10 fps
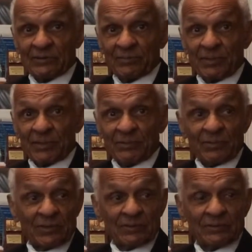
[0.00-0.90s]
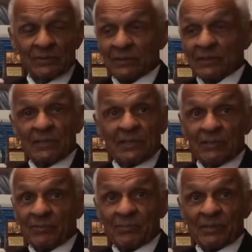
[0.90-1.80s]
your brother wrote, they
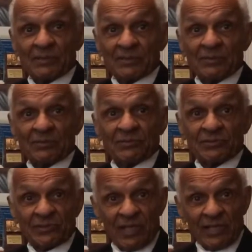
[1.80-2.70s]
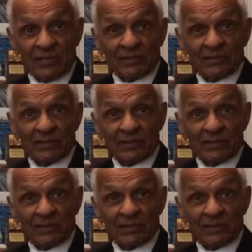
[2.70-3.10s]
don't jail.